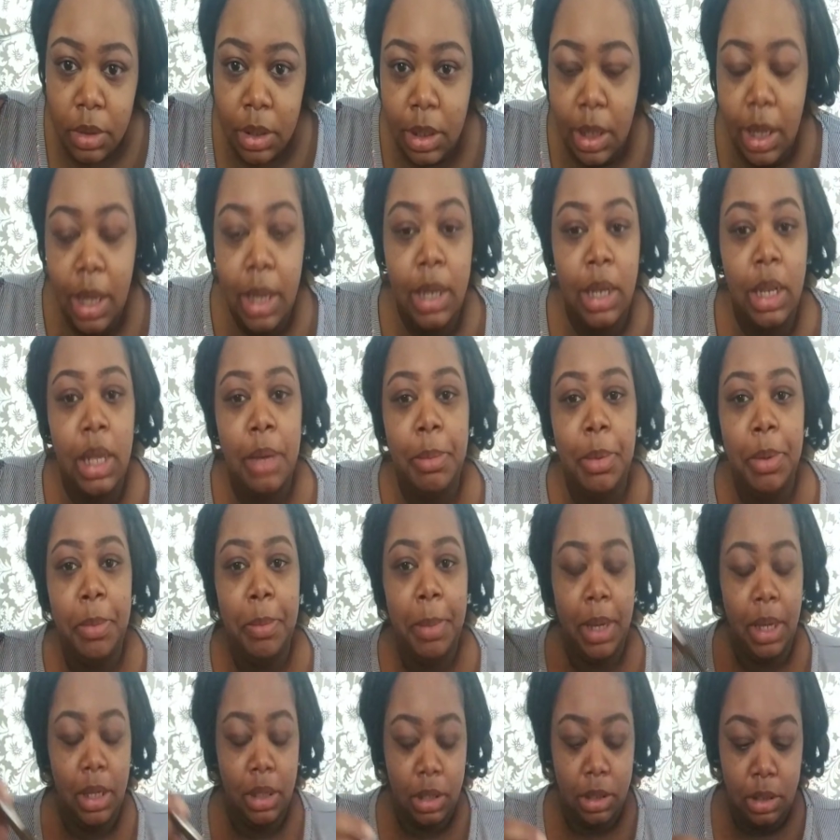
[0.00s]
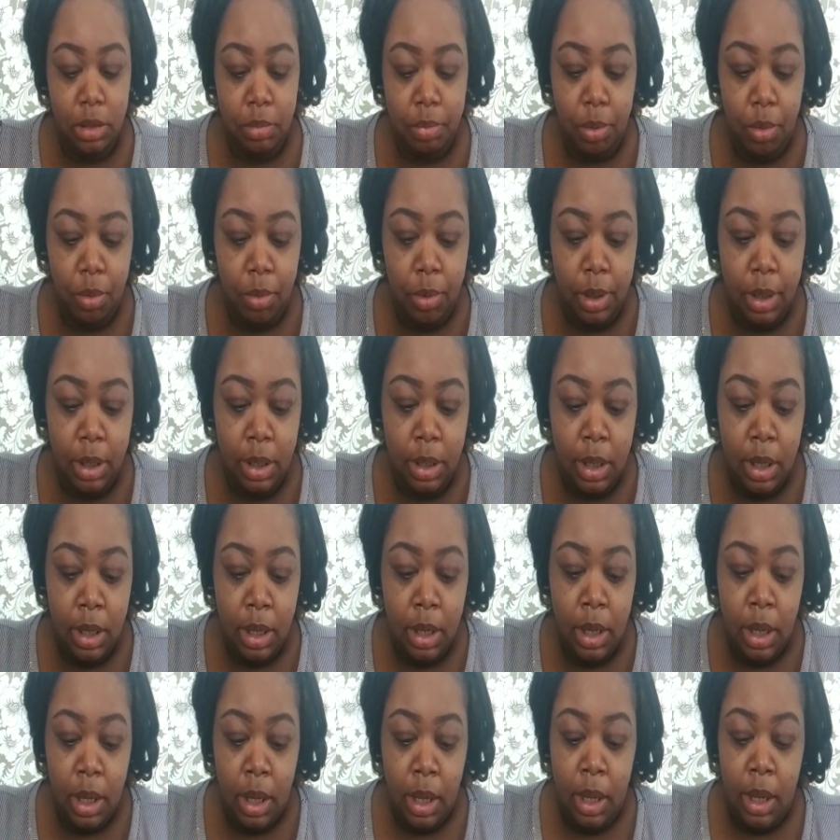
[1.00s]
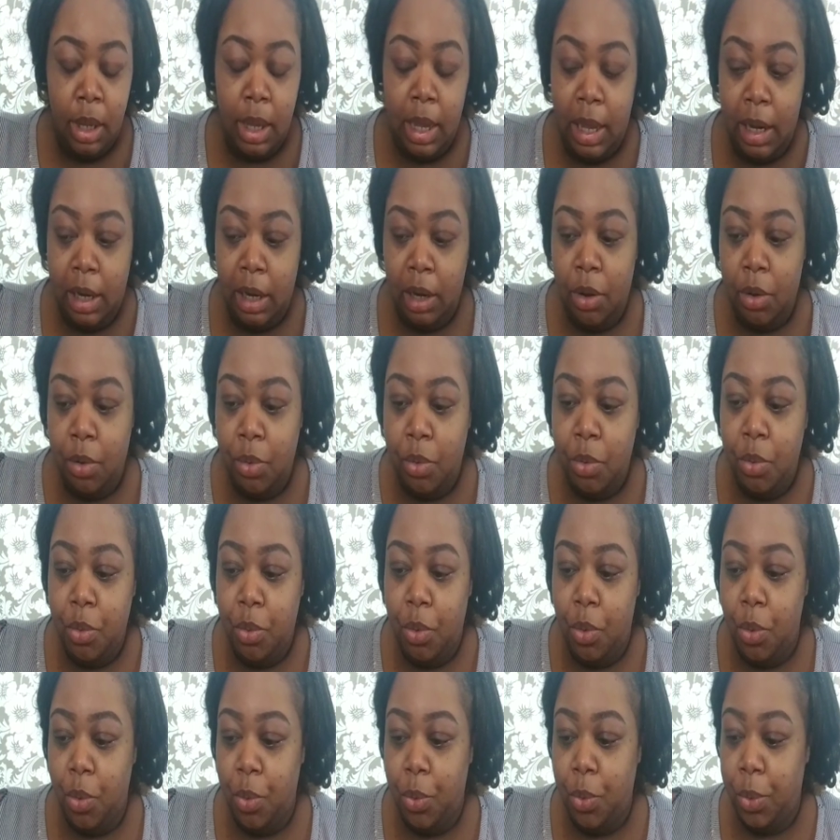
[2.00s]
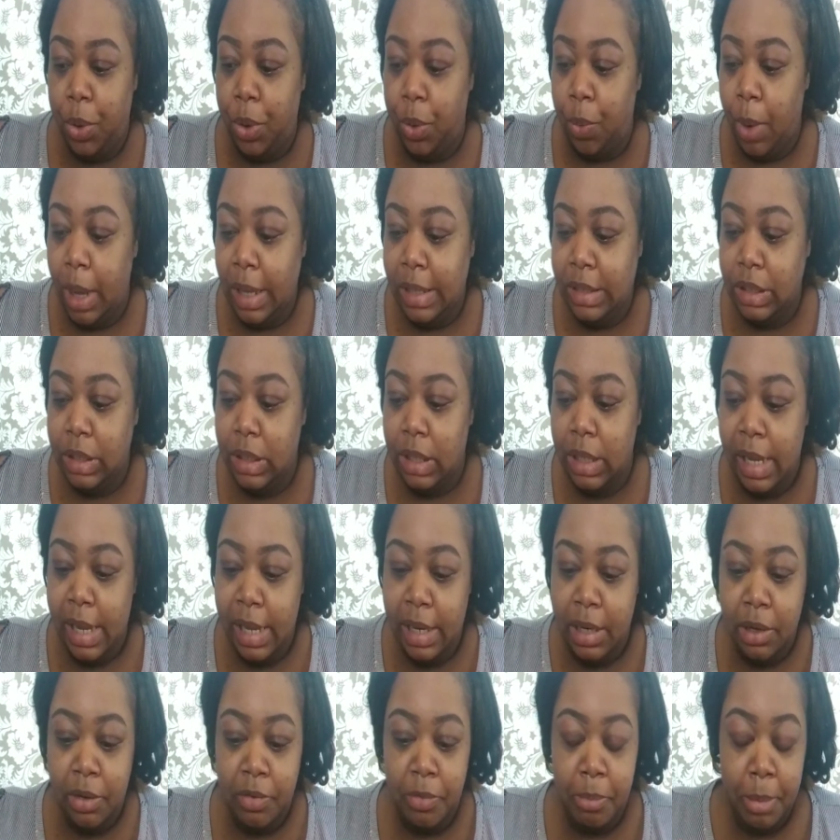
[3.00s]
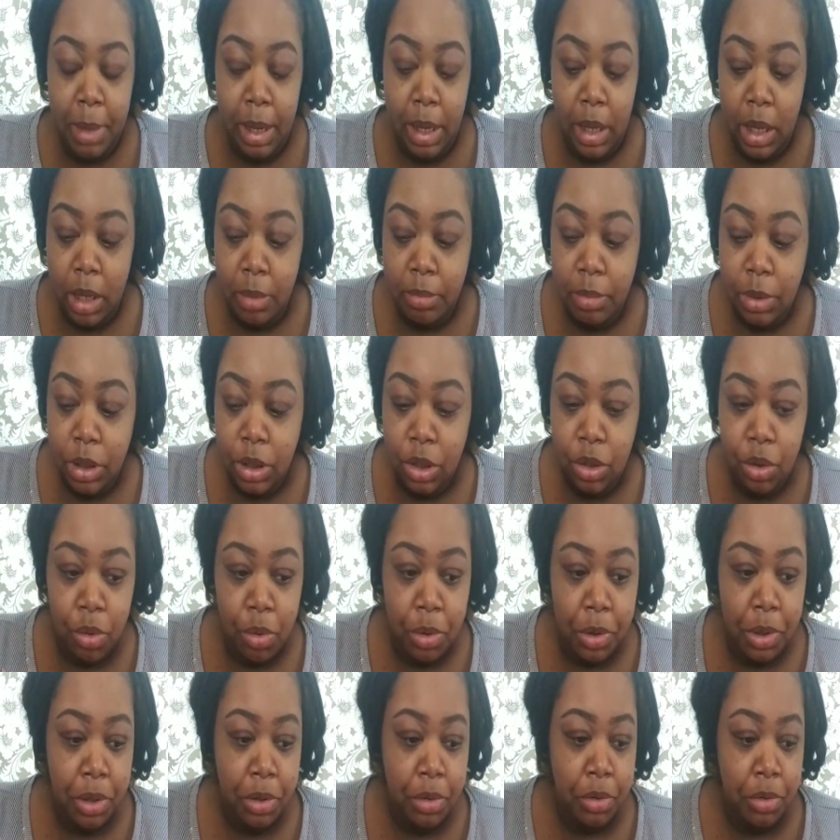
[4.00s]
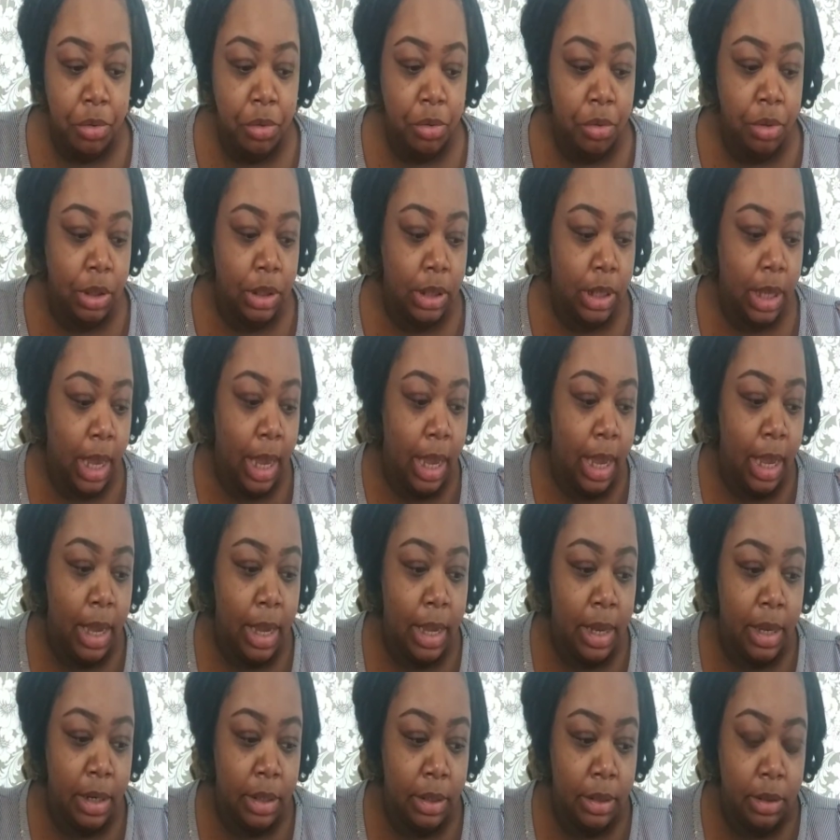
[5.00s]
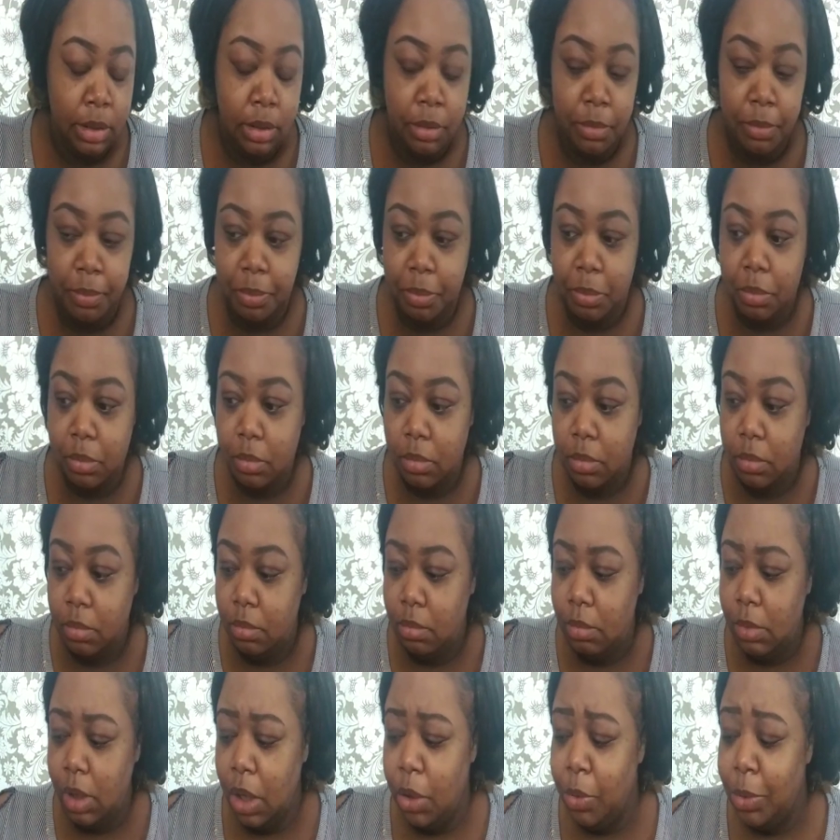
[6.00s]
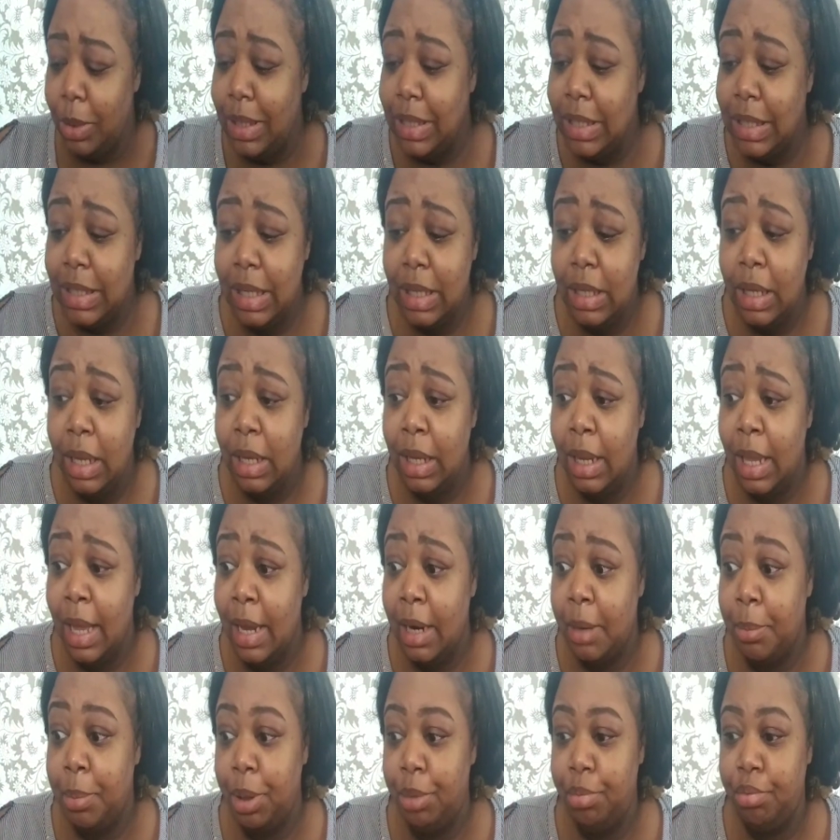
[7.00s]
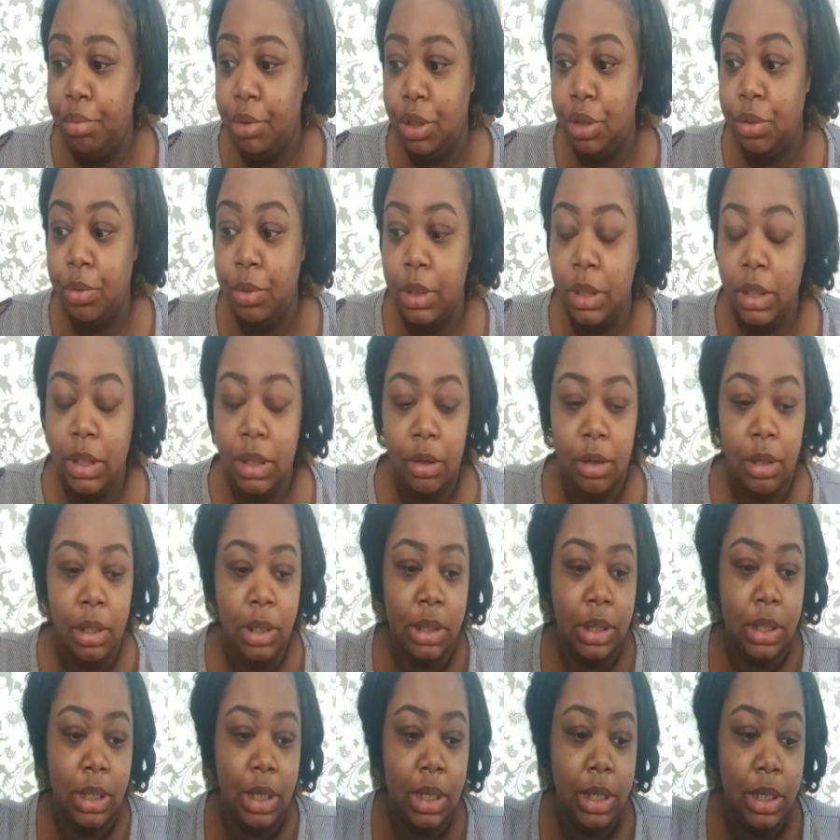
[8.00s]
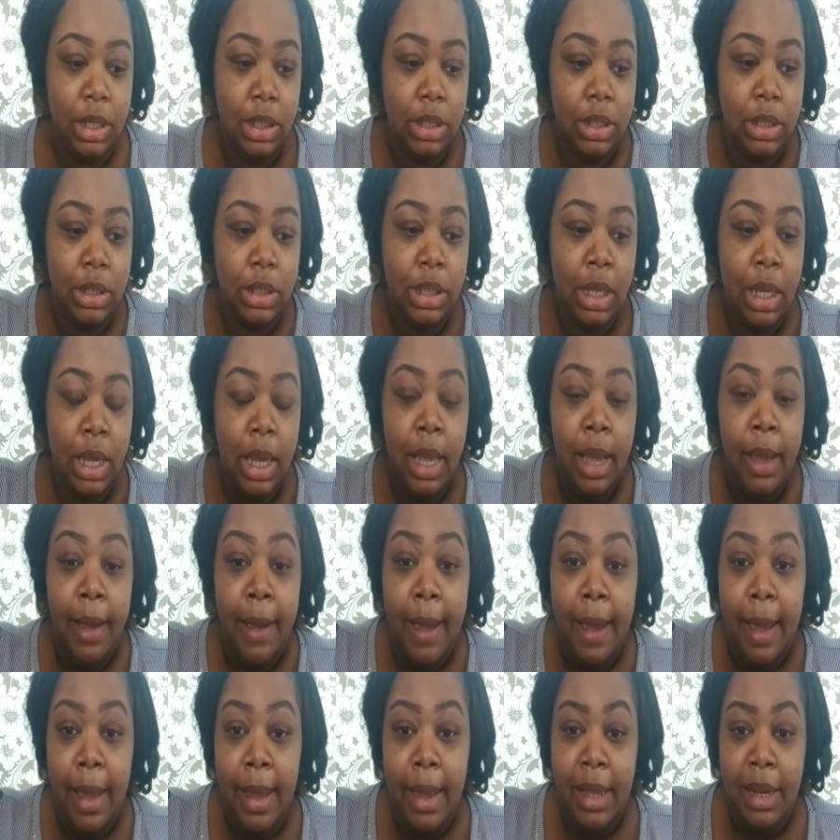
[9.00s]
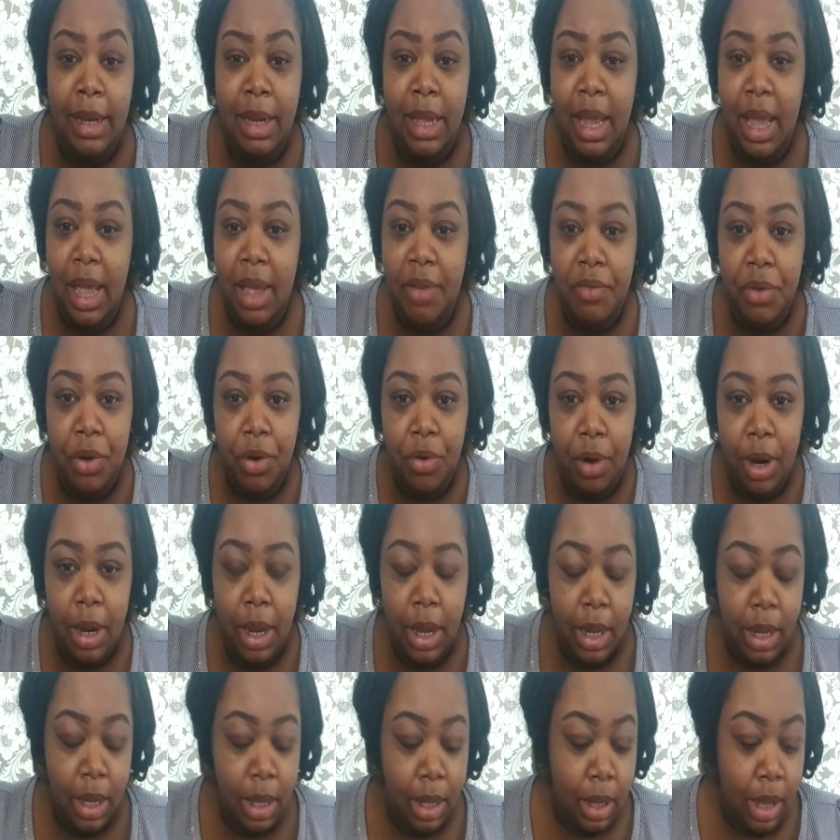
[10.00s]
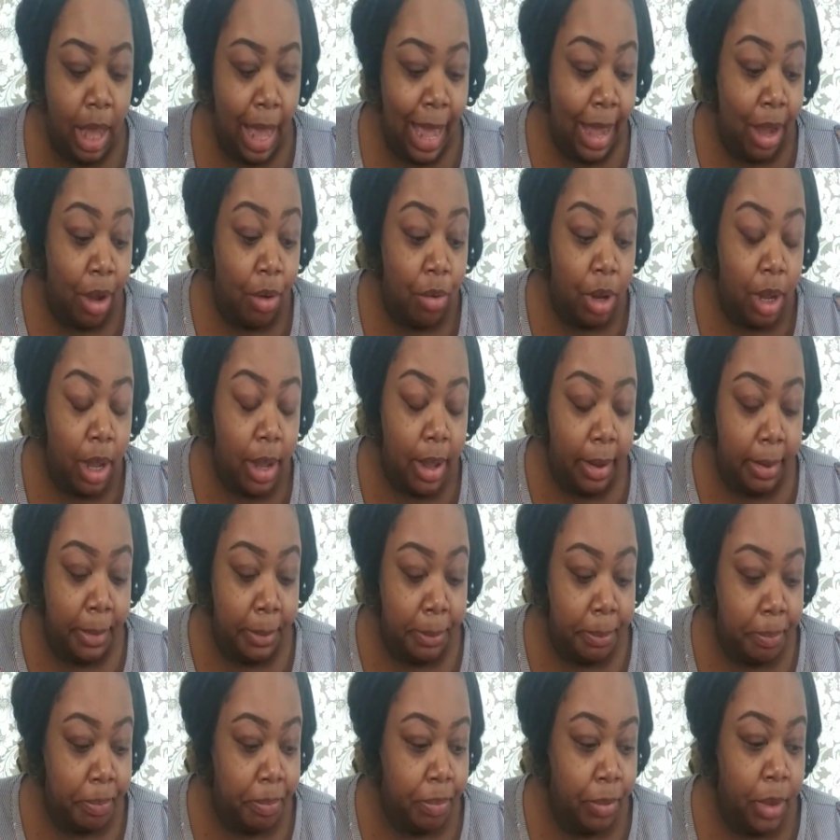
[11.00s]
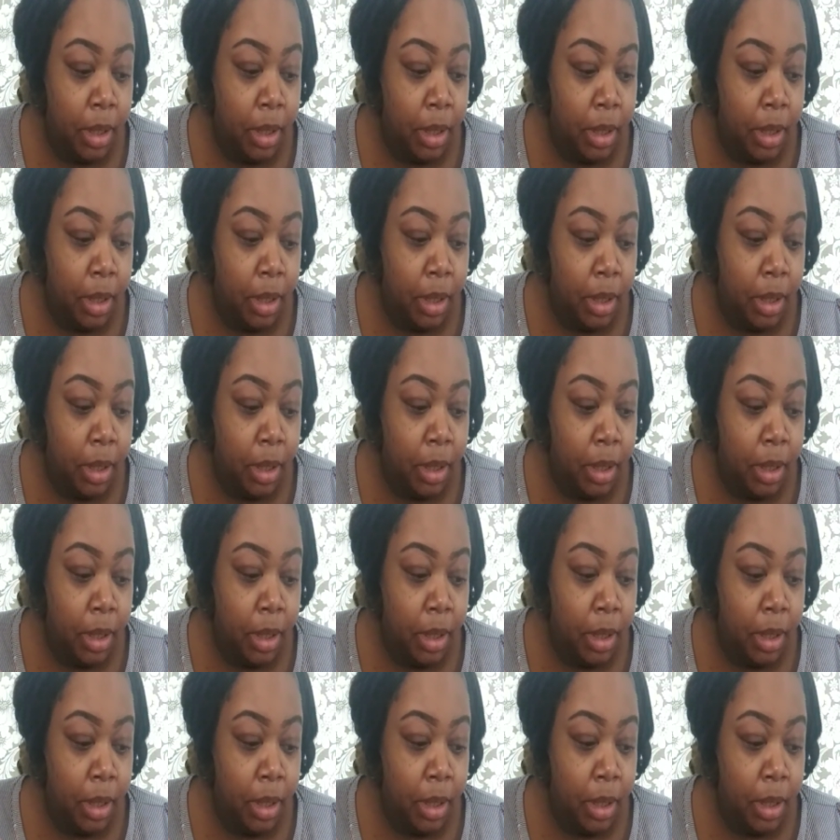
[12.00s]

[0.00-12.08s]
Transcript: And let me make this point. I know we watch a lot of makeup tutorials and we see a lot of people doing certain things and they have a great outcome.